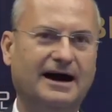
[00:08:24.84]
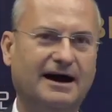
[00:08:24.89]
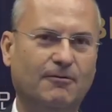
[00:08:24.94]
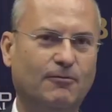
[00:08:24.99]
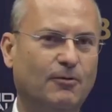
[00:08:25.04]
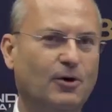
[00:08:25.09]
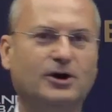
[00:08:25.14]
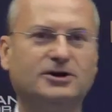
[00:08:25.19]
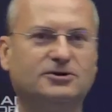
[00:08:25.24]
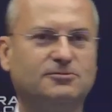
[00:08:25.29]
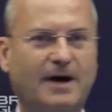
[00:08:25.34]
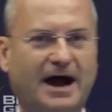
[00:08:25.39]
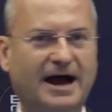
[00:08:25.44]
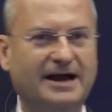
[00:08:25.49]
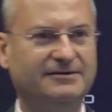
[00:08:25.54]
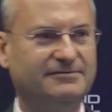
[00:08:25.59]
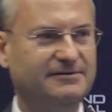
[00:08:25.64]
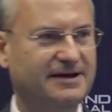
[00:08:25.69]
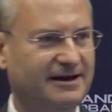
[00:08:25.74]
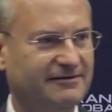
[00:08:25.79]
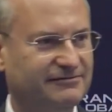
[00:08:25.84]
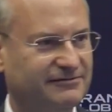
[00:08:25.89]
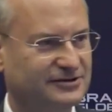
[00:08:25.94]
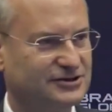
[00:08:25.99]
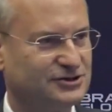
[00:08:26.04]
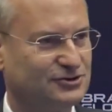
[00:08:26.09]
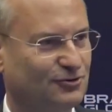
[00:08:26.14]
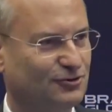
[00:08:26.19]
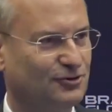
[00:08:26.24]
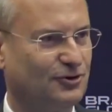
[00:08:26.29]
worldwide we have a
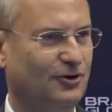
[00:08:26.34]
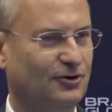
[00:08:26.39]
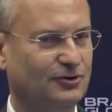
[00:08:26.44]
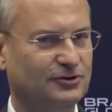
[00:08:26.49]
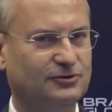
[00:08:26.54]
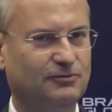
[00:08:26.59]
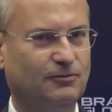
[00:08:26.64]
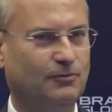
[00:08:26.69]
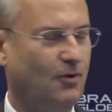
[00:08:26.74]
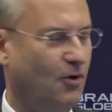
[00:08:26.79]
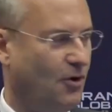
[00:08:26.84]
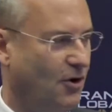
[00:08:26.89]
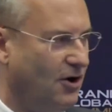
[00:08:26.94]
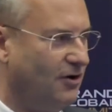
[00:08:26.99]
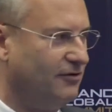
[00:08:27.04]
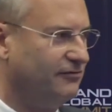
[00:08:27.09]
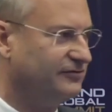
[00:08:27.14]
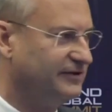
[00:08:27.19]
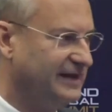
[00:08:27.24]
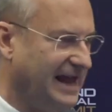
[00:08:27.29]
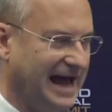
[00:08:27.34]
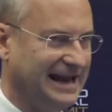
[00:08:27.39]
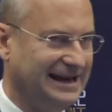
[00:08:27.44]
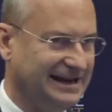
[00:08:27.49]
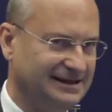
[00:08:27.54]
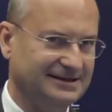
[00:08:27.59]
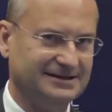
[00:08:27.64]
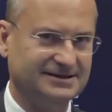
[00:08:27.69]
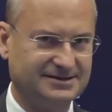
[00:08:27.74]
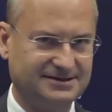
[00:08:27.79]
so-called war of
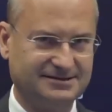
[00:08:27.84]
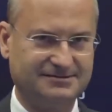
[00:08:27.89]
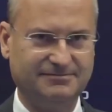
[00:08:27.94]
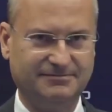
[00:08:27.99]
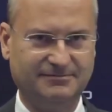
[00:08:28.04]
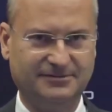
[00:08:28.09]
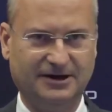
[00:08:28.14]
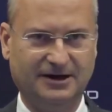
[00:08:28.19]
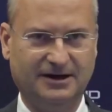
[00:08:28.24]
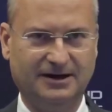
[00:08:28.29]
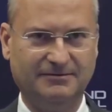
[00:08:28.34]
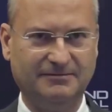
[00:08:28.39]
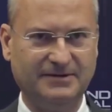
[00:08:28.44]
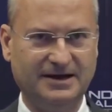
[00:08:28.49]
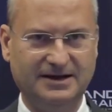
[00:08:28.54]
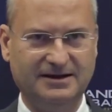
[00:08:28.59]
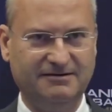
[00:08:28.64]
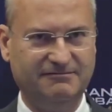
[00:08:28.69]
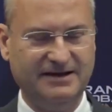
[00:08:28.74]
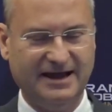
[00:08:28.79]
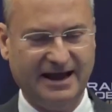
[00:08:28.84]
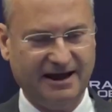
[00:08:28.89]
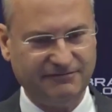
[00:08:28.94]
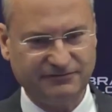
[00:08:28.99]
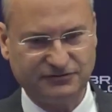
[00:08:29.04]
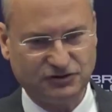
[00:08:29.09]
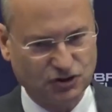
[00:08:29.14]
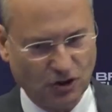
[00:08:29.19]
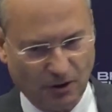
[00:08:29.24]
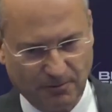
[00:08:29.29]
talents. Yeah? We
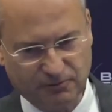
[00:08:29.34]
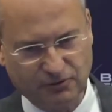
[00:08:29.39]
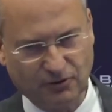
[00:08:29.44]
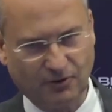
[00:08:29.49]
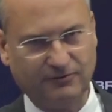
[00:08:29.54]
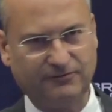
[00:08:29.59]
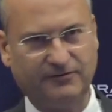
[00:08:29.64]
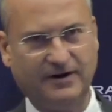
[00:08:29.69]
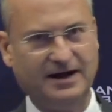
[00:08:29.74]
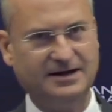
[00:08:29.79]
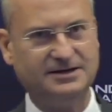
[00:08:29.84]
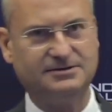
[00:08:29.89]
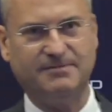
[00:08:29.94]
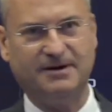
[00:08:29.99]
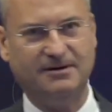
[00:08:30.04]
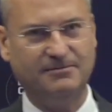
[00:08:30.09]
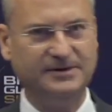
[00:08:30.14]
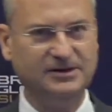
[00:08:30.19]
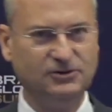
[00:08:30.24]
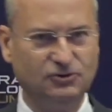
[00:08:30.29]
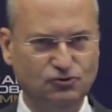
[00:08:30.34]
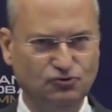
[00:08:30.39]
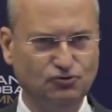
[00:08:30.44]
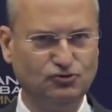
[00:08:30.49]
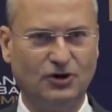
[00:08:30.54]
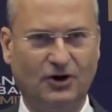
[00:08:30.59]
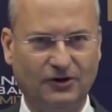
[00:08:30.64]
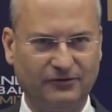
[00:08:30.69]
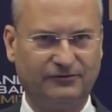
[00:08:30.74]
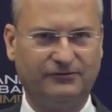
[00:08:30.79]
have job profiles where we do
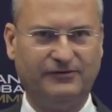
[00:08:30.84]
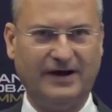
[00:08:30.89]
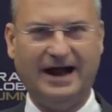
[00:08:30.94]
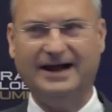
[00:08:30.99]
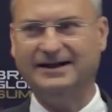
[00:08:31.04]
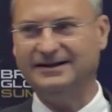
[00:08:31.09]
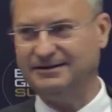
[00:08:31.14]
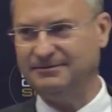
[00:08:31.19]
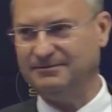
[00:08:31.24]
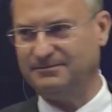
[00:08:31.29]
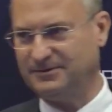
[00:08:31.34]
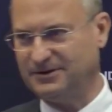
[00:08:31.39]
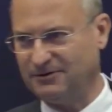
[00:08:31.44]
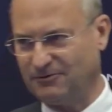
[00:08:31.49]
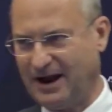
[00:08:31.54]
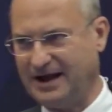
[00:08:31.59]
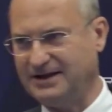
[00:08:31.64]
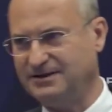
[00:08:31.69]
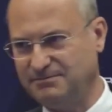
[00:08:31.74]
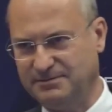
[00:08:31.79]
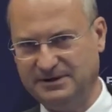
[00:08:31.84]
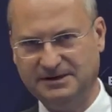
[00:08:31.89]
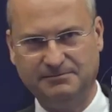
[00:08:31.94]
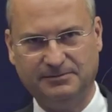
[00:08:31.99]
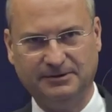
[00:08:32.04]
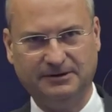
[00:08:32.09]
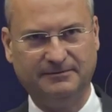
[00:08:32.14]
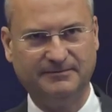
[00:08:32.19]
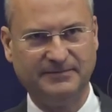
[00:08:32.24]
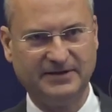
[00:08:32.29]
not find the right
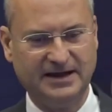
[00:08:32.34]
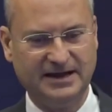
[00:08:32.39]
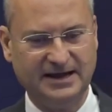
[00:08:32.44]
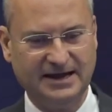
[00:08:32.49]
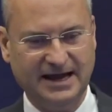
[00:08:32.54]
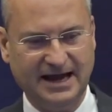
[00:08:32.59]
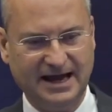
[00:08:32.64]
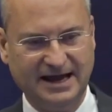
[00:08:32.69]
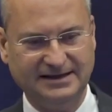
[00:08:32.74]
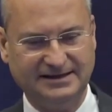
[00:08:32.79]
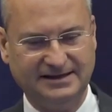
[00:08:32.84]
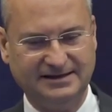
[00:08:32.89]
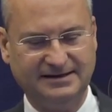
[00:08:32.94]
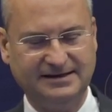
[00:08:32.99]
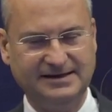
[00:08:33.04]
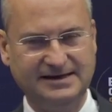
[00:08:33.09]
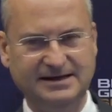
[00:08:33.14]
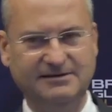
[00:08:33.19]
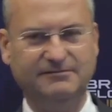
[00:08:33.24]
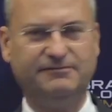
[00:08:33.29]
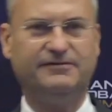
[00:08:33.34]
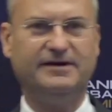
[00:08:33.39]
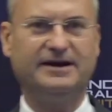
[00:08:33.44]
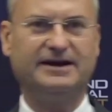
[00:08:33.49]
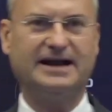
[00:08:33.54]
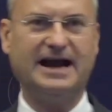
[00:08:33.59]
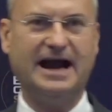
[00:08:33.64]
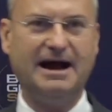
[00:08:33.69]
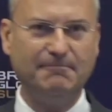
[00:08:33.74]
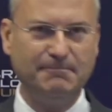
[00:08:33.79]
people. And if a
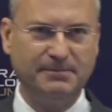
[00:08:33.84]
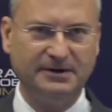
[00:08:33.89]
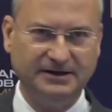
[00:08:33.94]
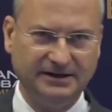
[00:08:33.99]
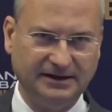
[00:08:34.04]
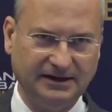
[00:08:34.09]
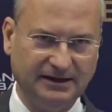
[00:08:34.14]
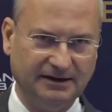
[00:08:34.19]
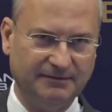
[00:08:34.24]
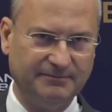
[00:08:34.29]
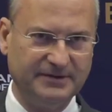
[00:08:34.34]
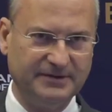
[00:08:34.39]
company